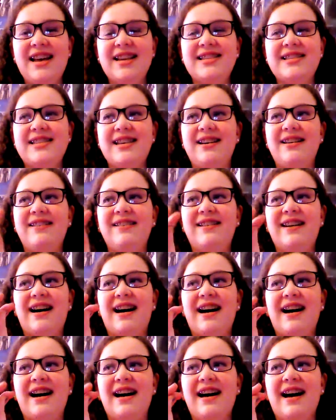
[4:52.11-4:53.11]
So
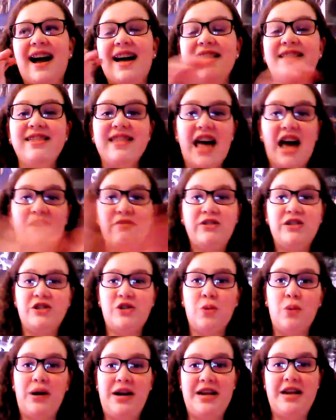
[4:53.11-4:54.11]
I left
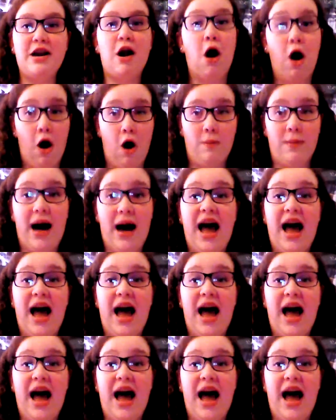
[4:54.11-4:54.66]
20 at home.